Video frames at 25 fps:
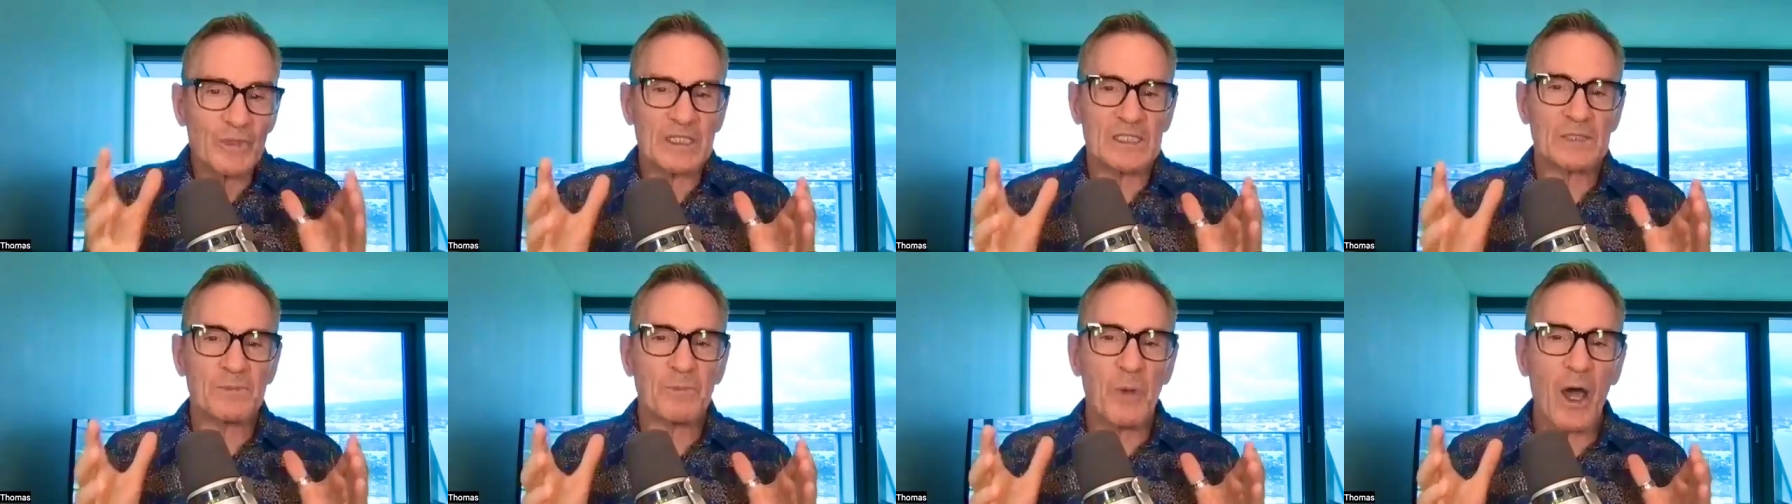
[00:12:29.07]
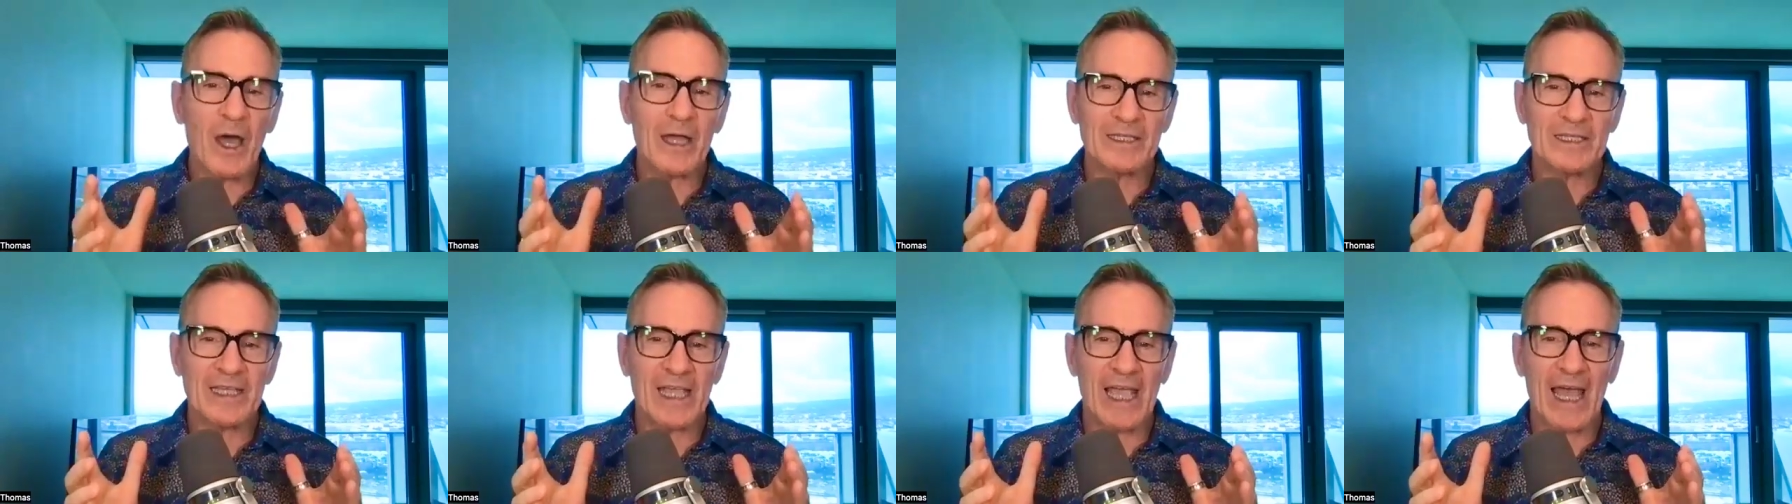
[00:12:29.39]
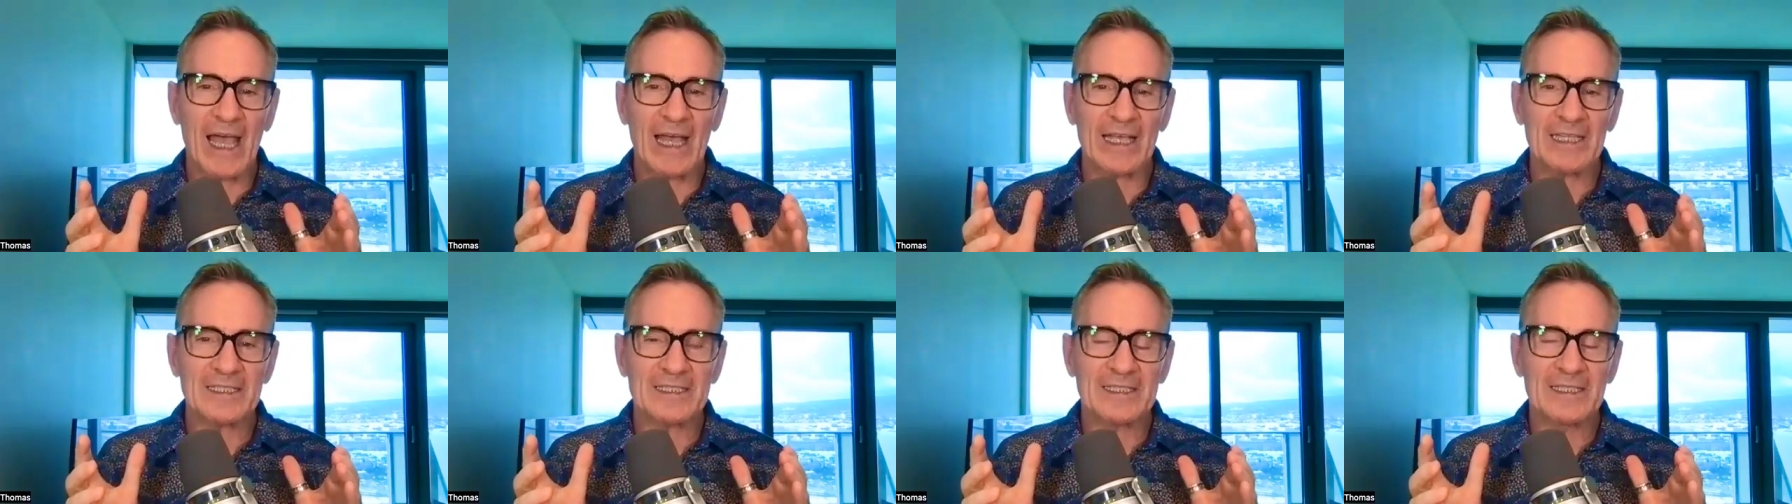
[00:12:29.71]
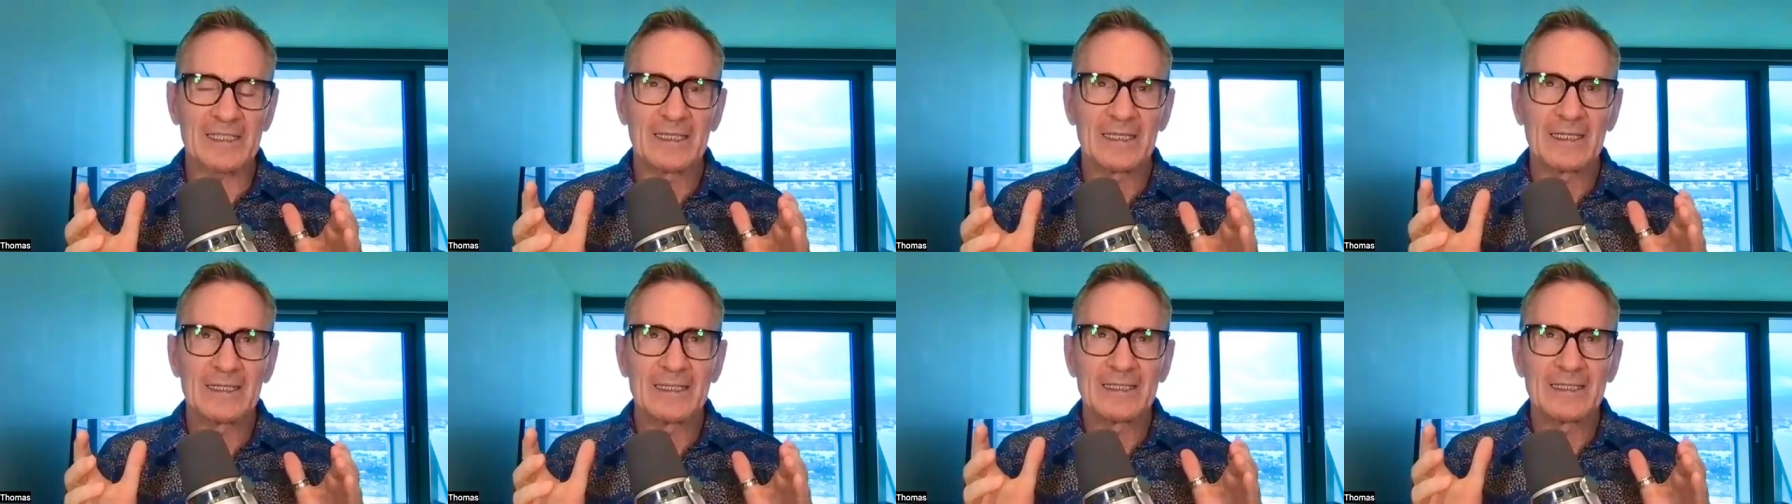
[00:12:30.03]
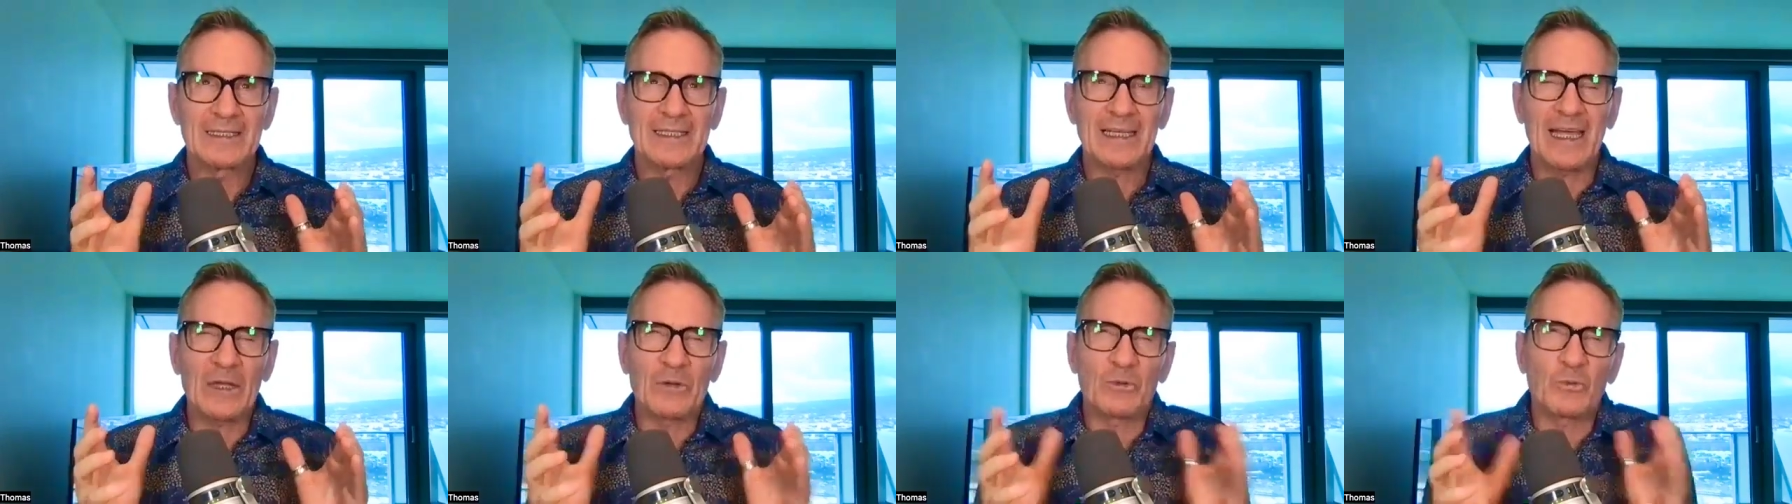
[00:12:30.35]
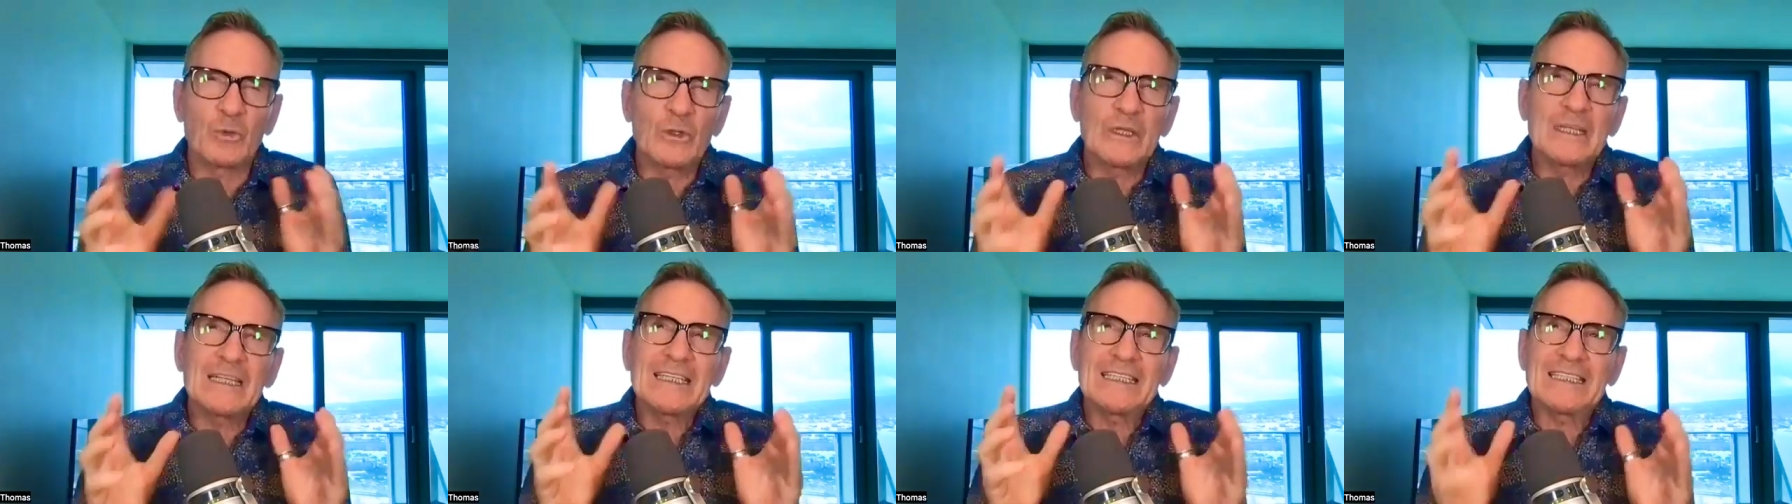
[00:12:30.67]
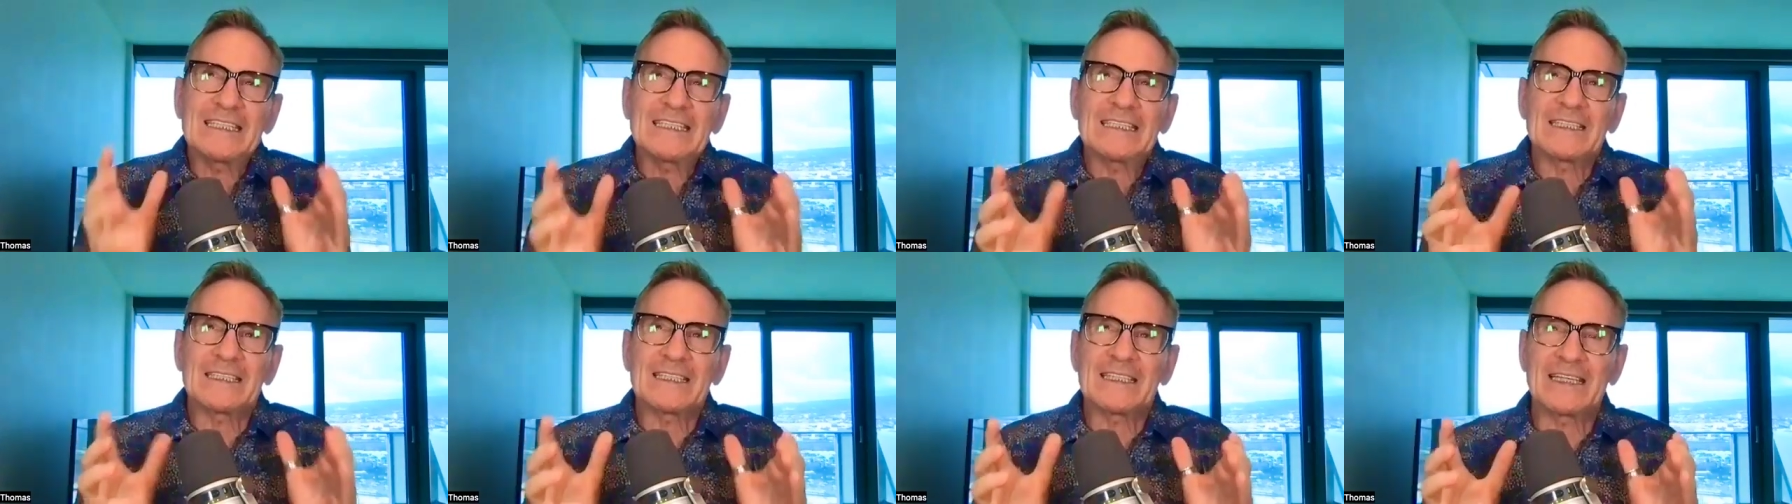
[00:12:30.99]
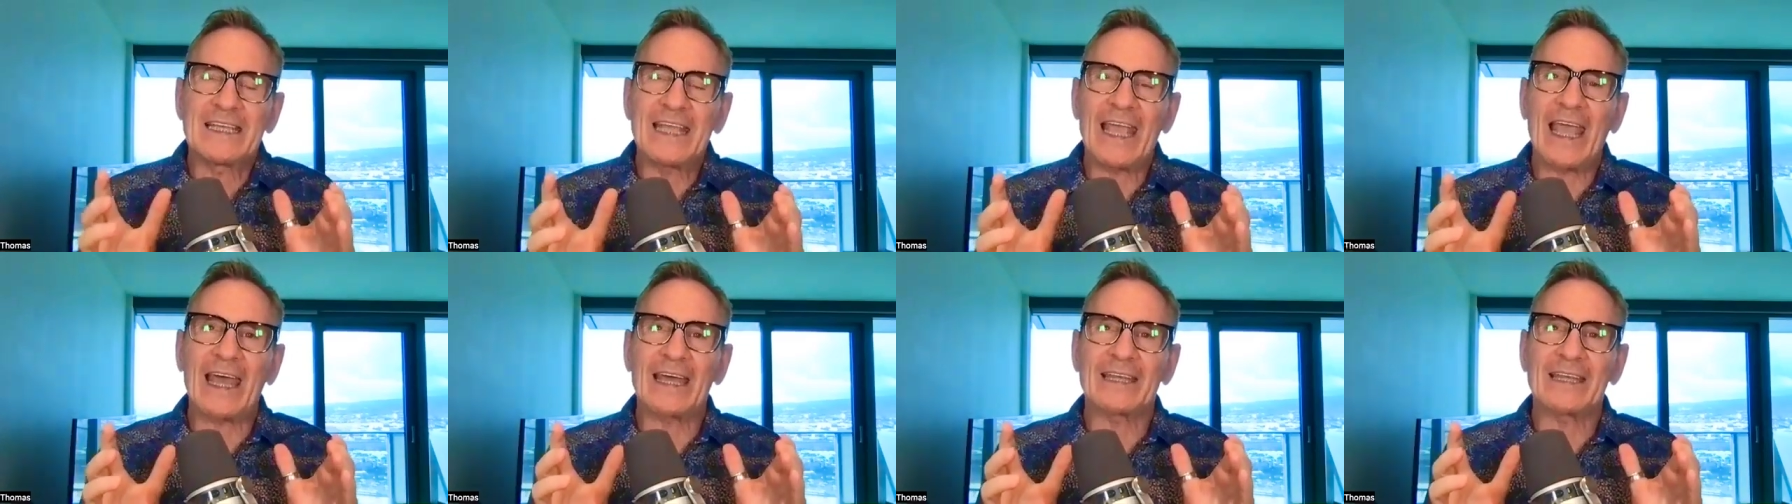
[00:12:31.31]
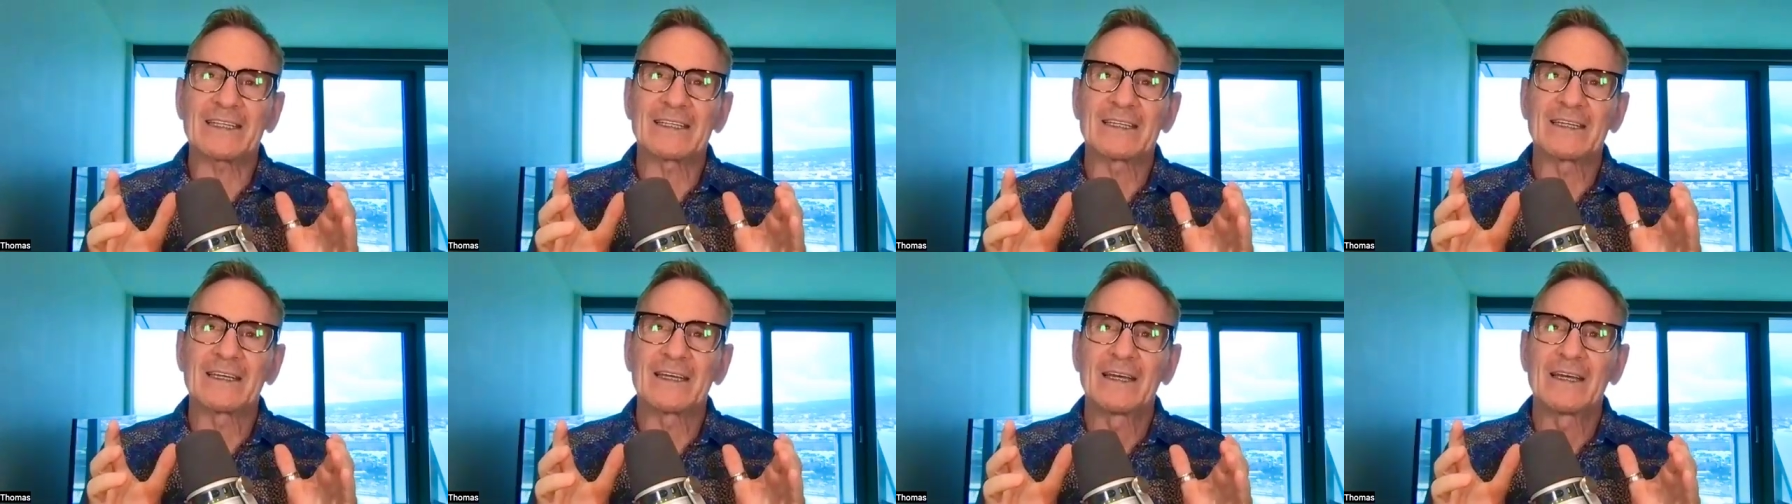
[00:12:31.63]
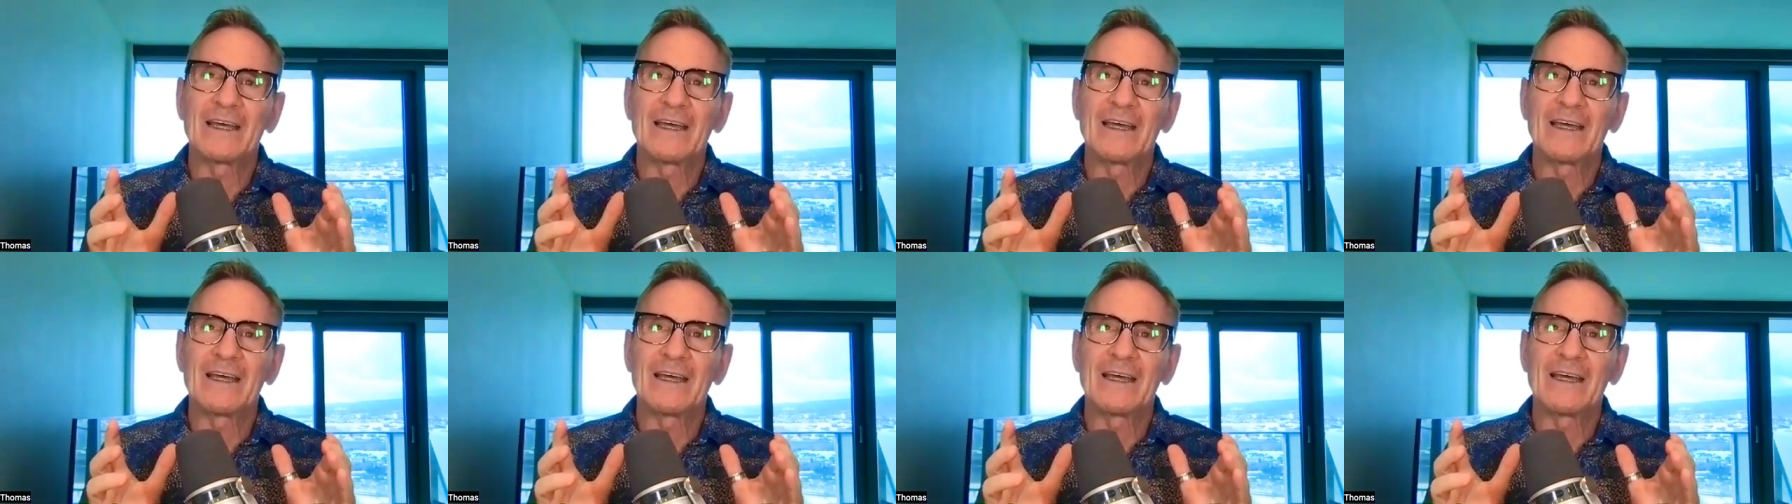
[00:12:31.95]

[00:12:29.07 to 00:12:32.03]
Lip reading: this podcast, I really didn't get